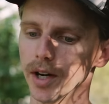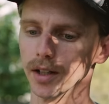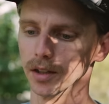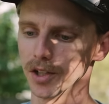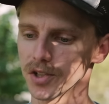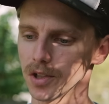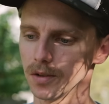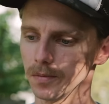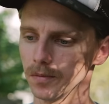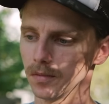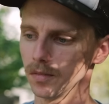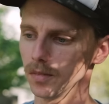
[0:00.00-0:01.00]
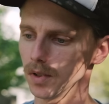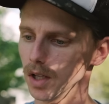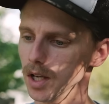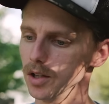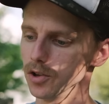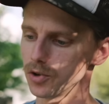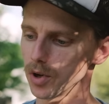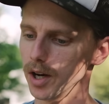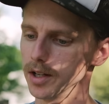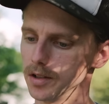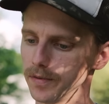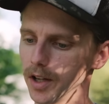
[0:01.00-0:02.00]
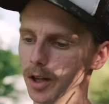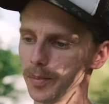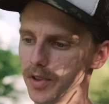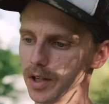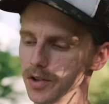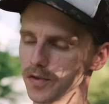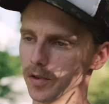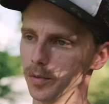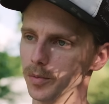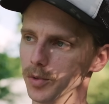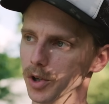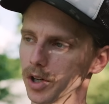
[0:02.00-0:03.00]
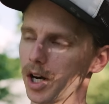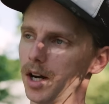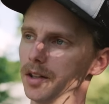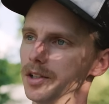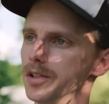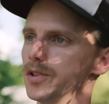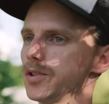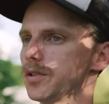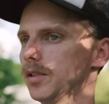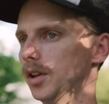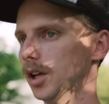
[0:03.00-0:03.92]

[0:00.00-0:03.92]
and listen and you try and develop things from your colleagues,